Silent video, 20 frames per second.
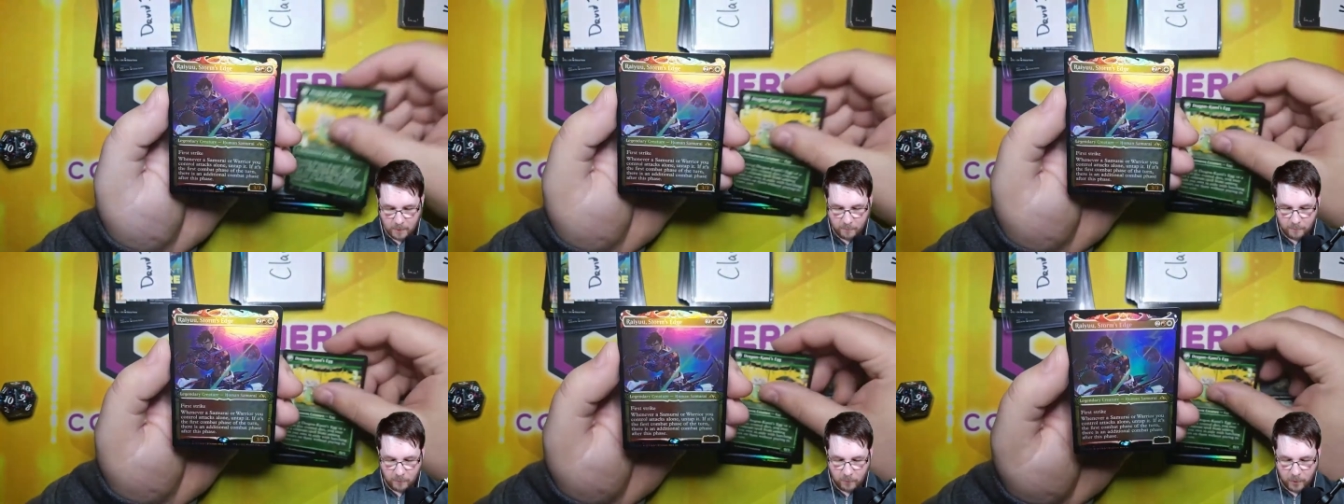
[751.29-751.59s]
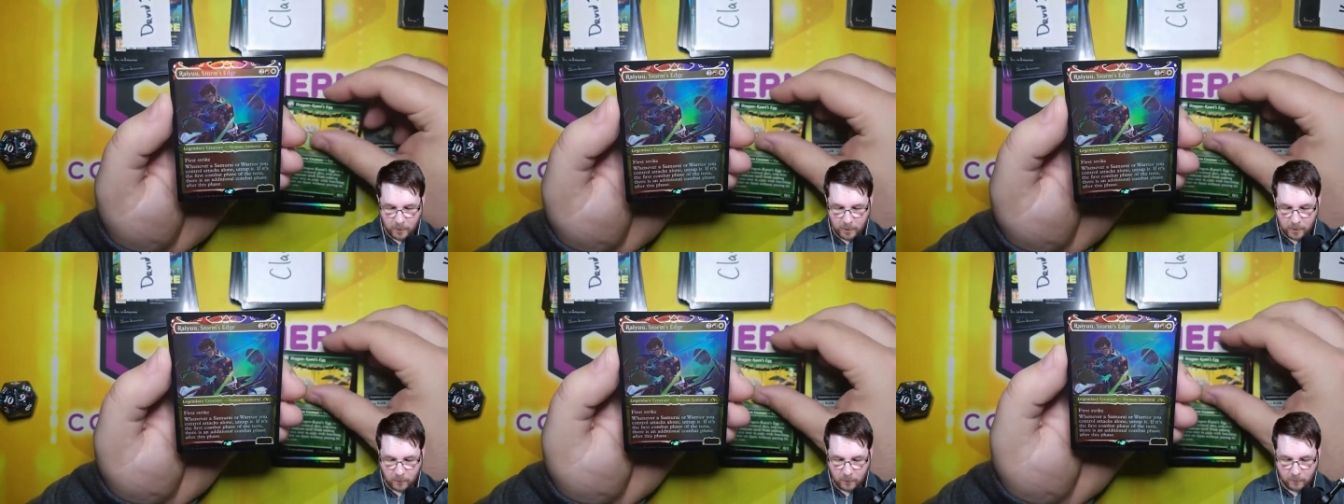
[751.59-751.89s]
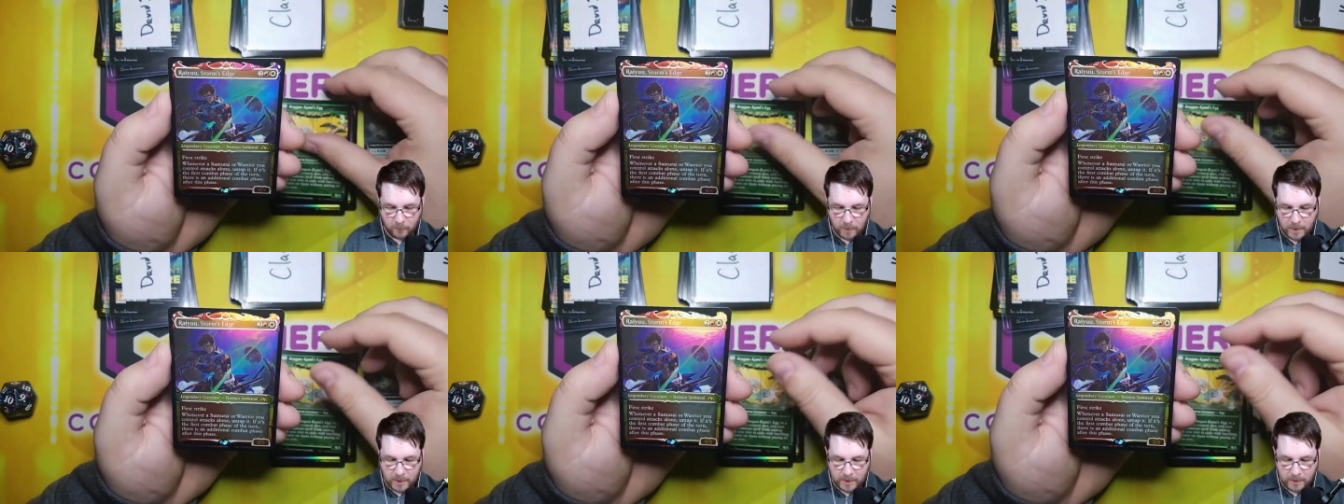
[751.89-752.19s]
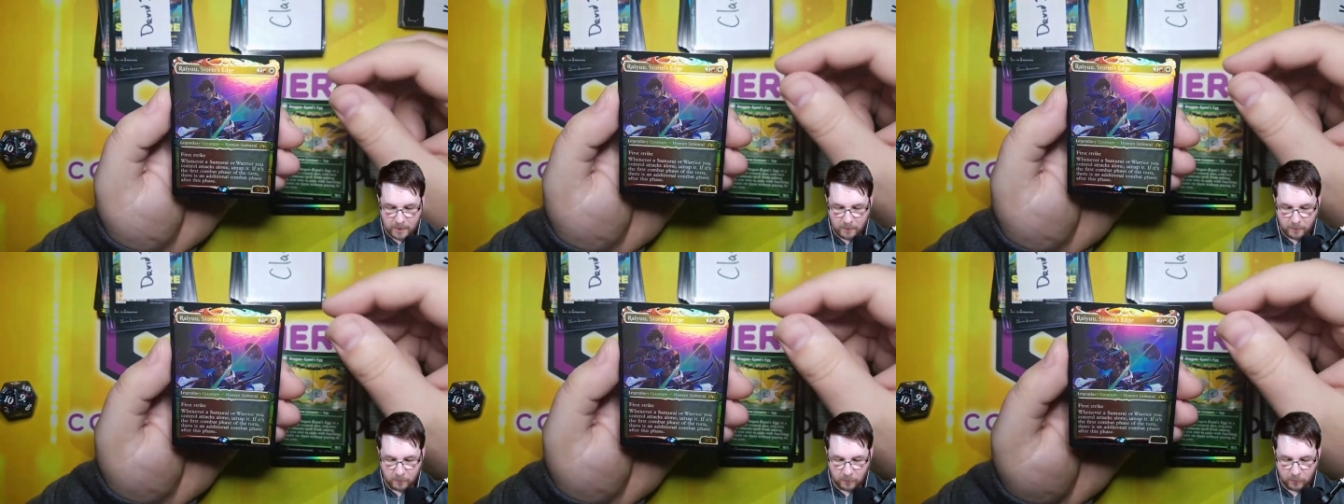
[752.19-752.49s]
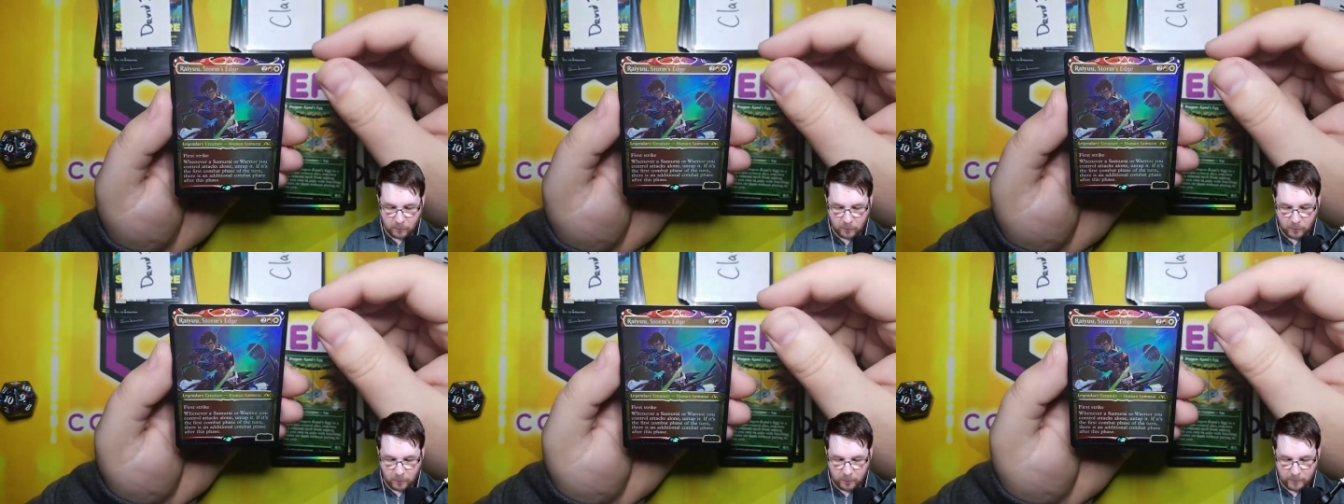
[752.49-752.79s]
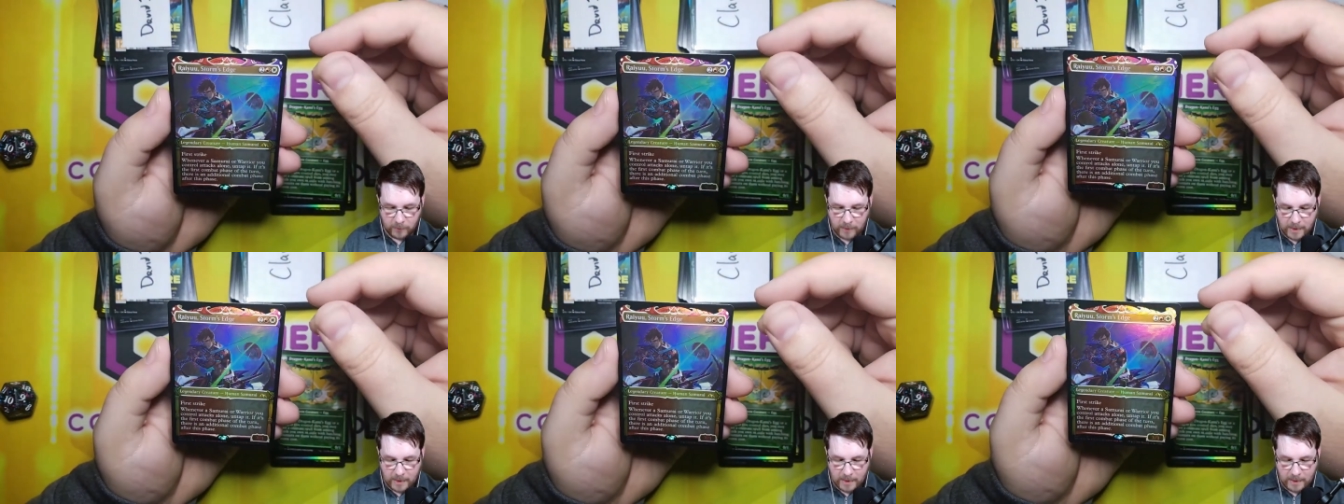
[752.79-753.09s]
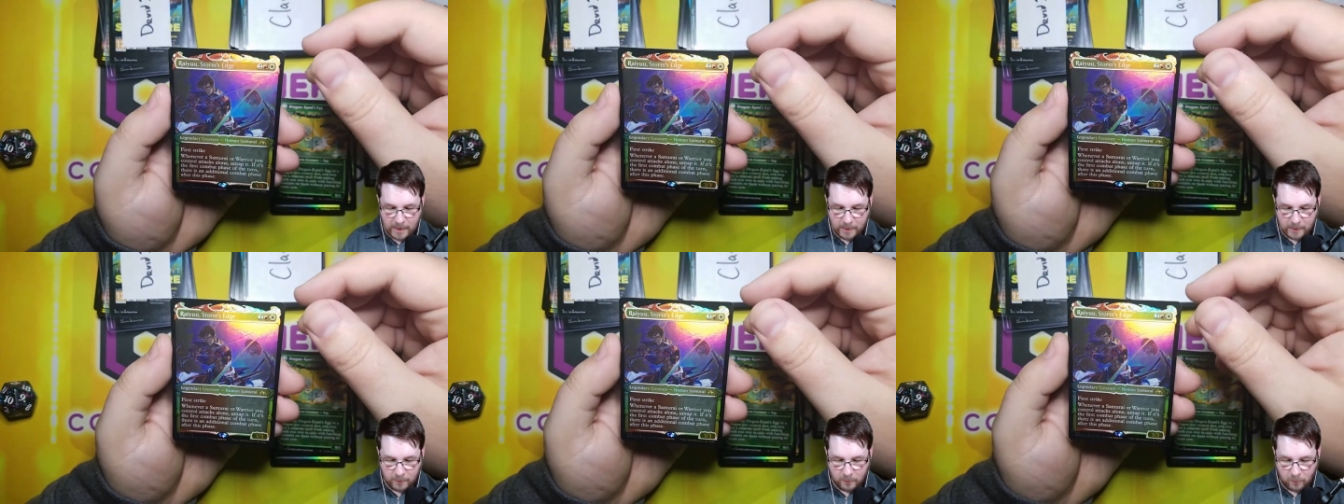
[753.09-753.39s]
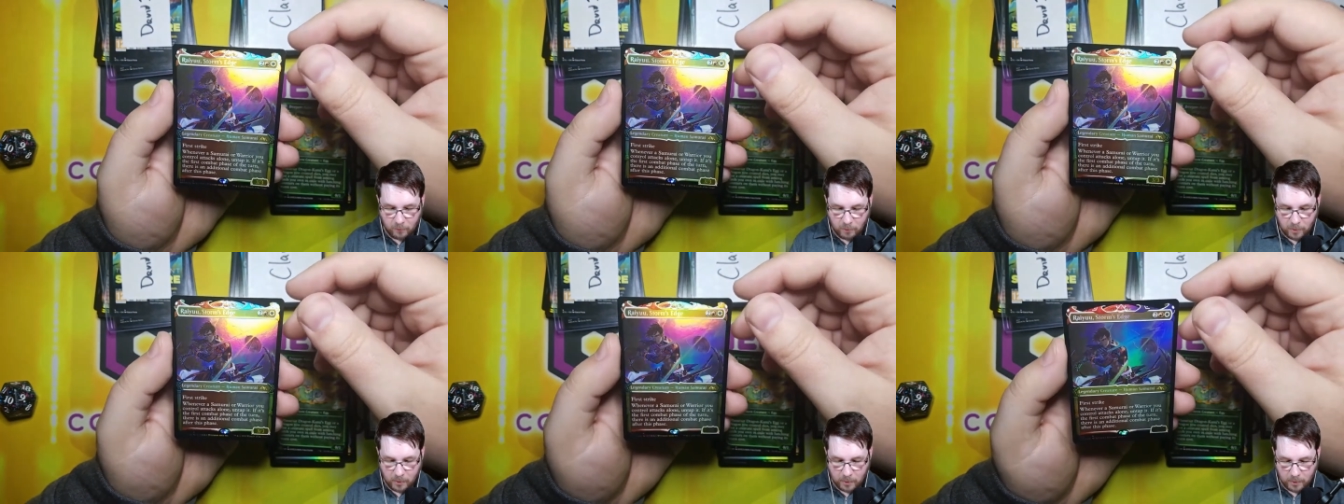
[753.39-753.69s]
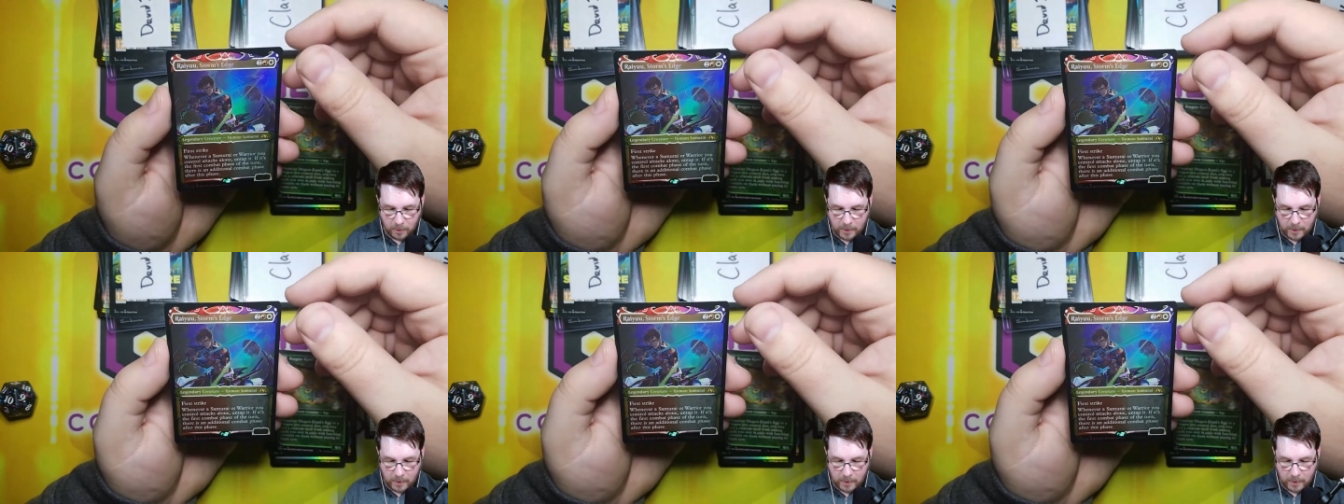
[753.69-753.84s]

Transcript: Foil Ryu Storm's Edge.